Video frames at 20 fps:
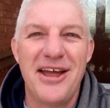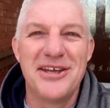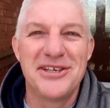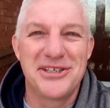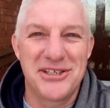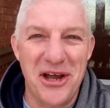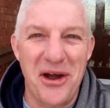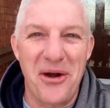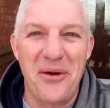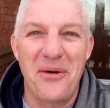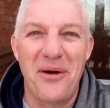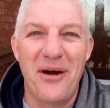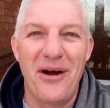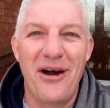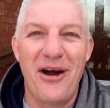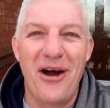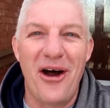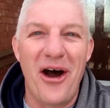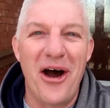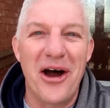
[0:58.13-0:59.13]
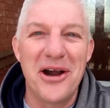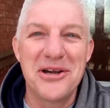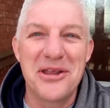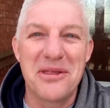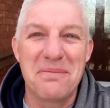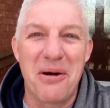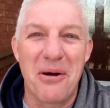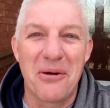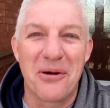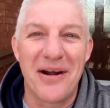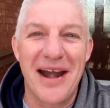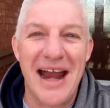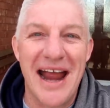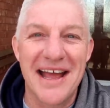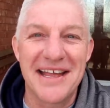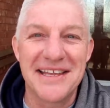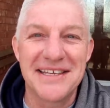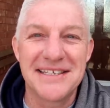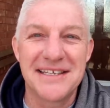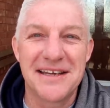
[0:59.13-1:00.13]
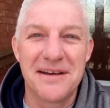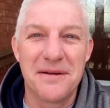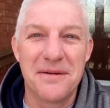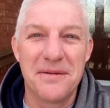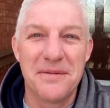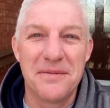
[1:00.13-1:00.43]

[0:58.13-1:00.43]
So, on to the poker hands.